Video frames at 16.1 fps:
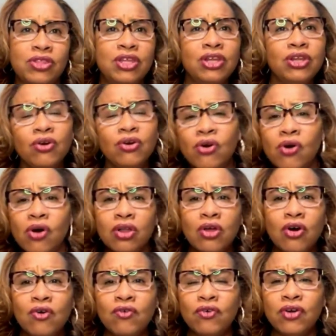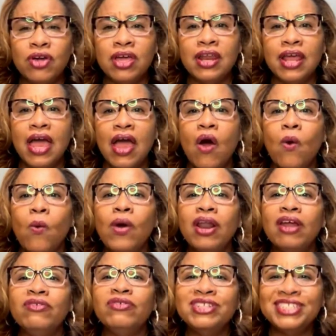glitter all over it.
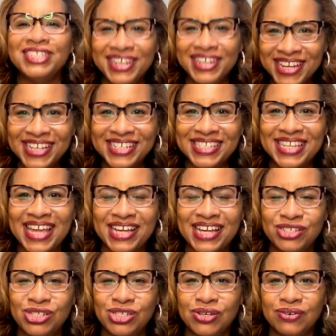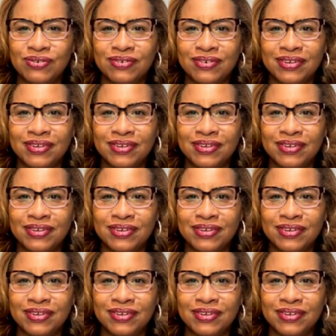Whatever is going to excite you.